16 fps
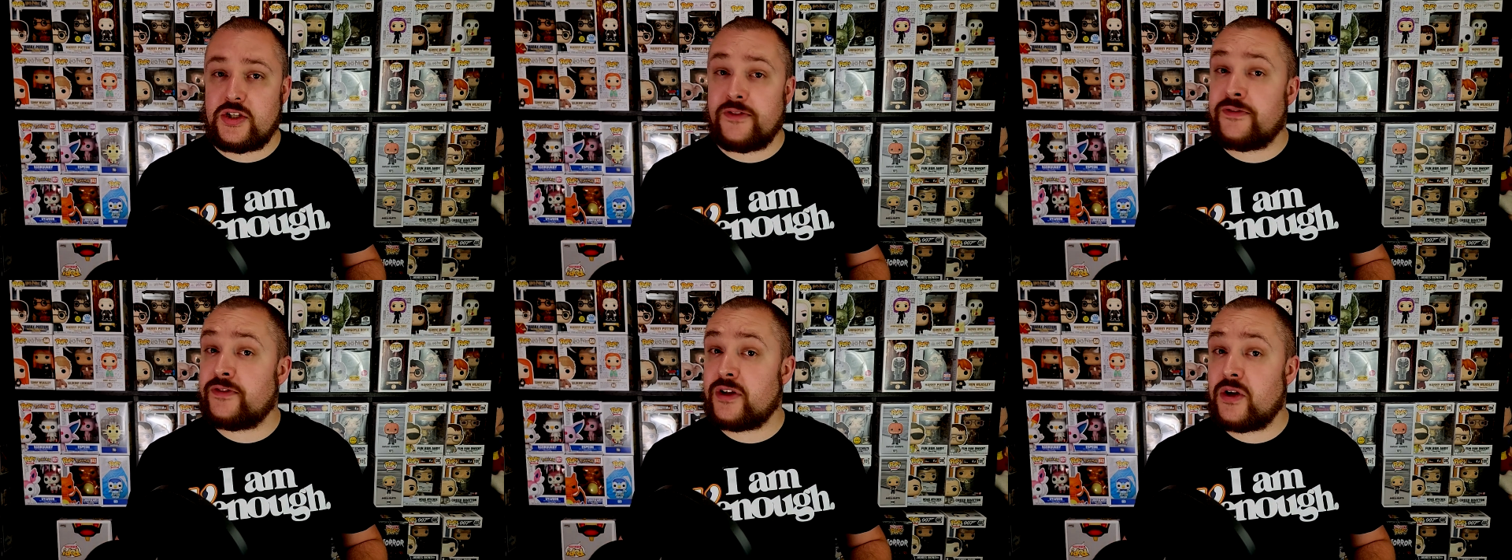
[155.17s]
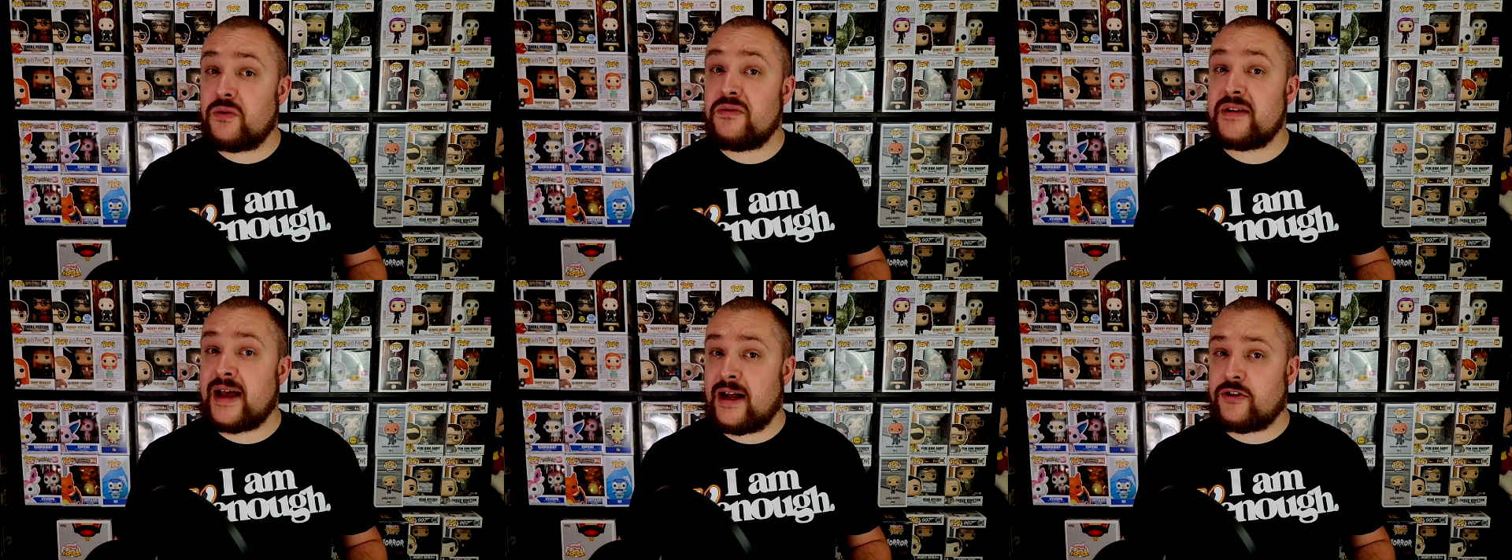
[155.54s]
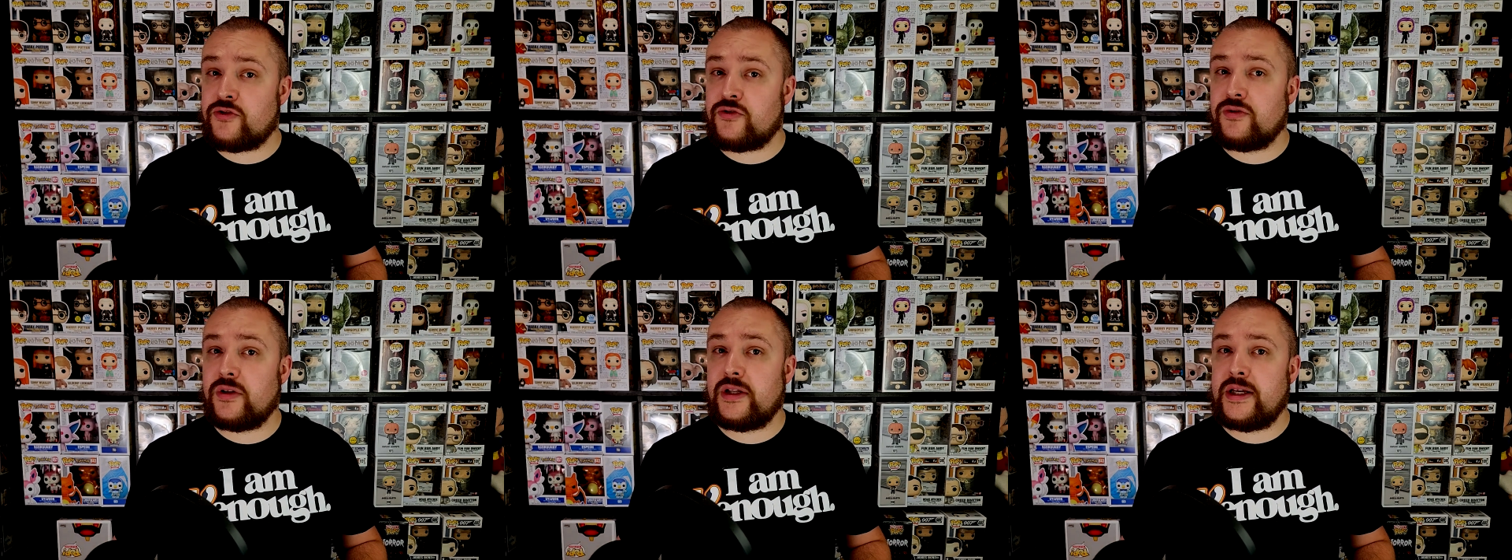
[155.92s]
to flow
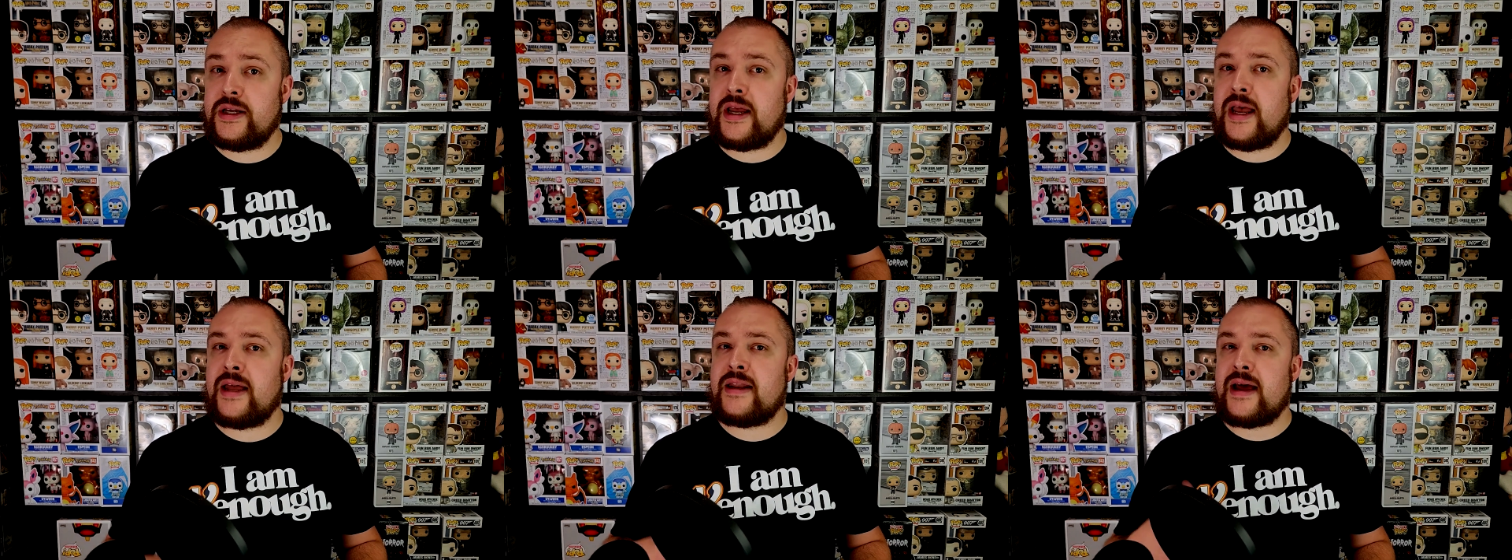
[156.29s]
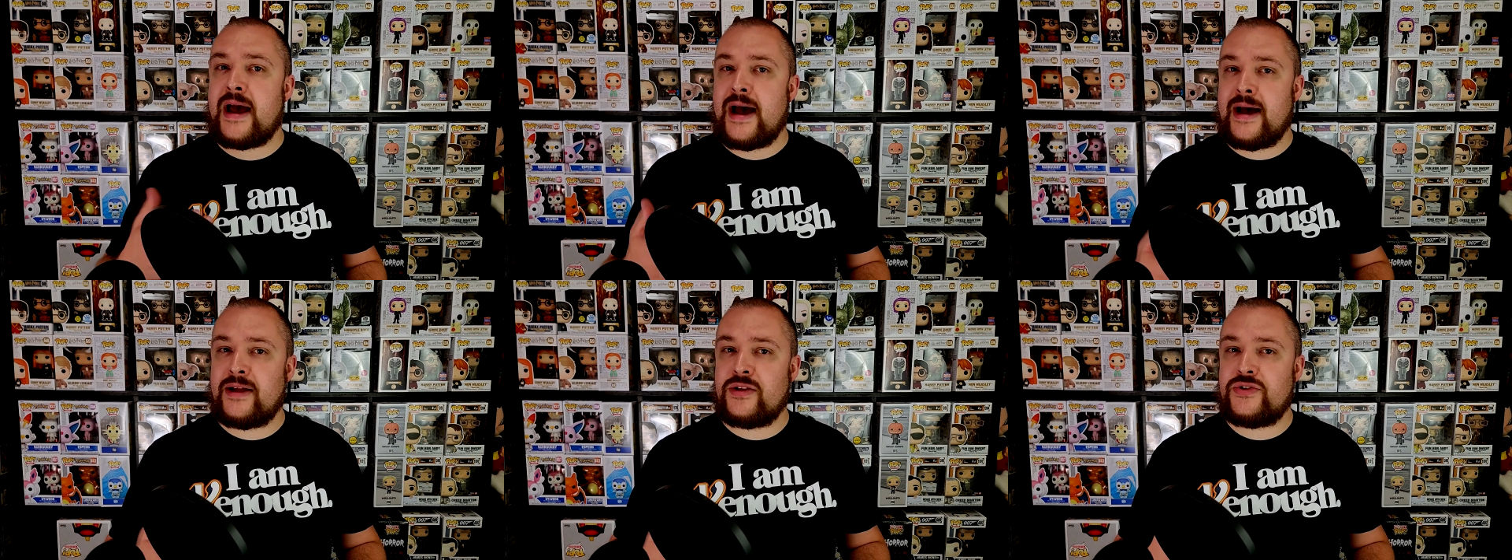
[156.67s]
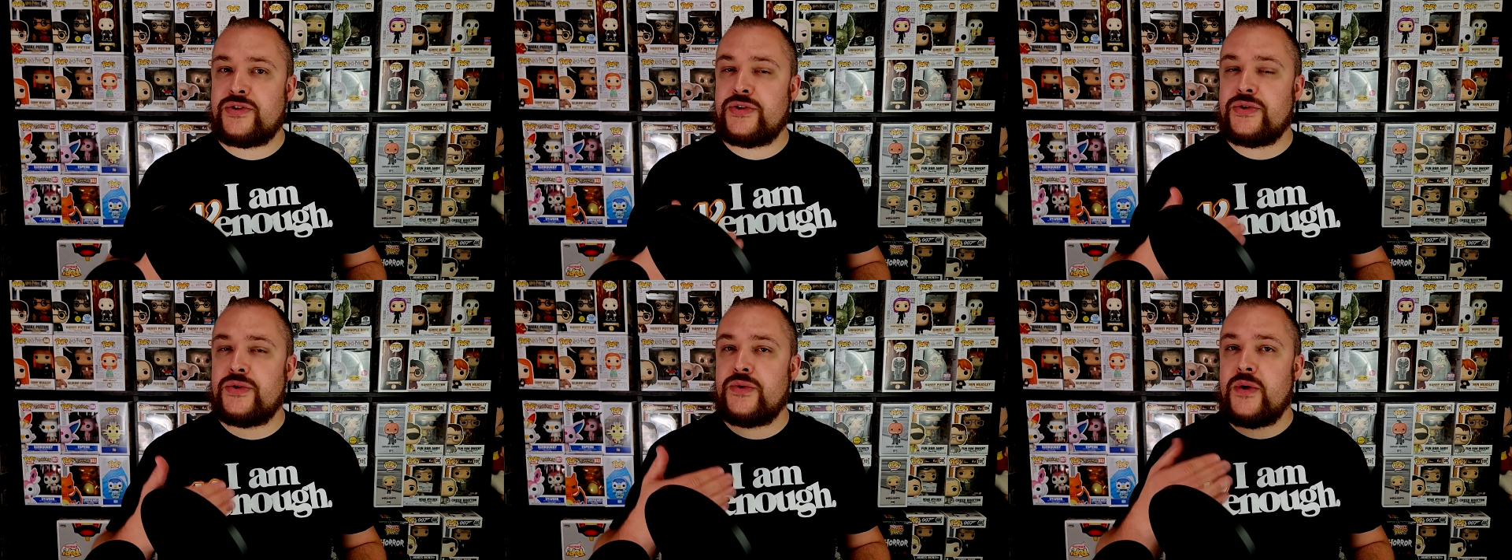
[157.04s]
naturally and add
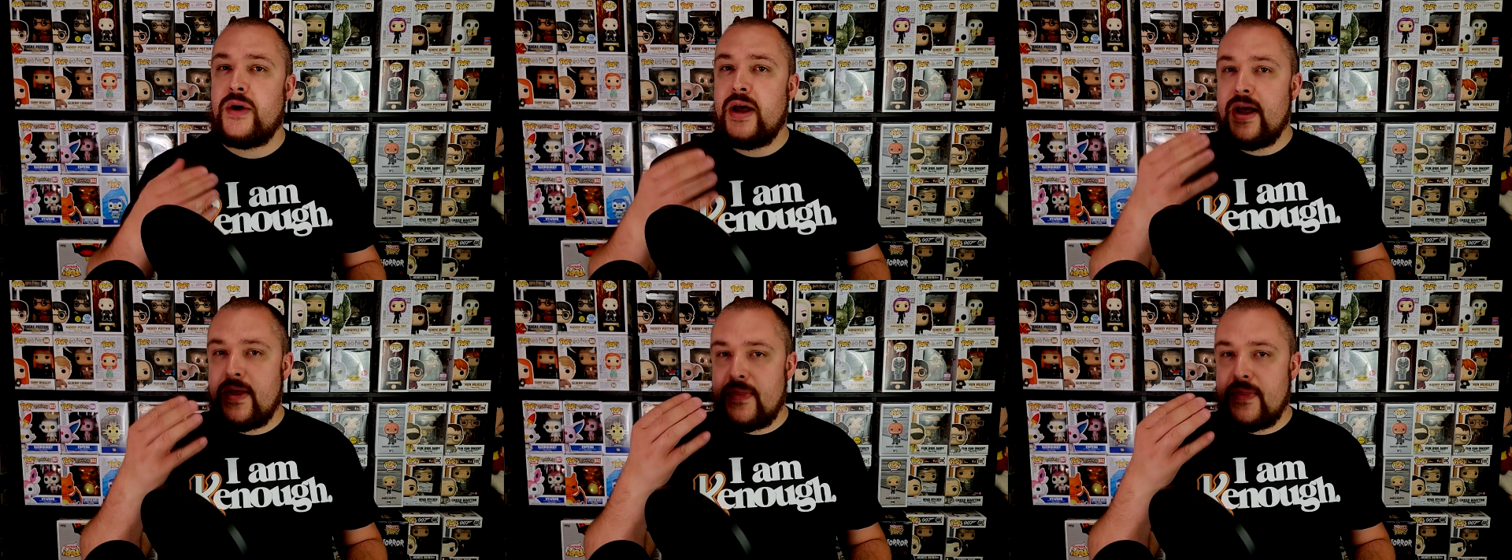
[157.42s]
to